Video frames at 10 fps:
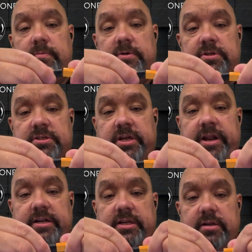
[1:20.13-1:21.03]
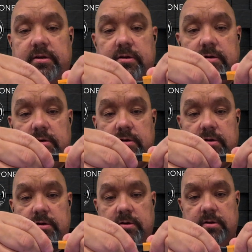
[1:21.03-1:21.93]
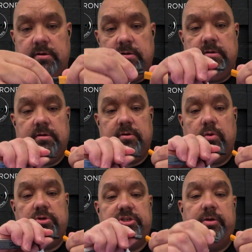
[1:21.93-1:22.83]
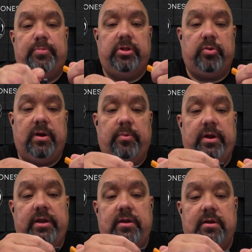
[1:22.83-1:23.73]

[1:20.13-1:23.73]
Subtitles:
just connect it. Of course, you put it the right way.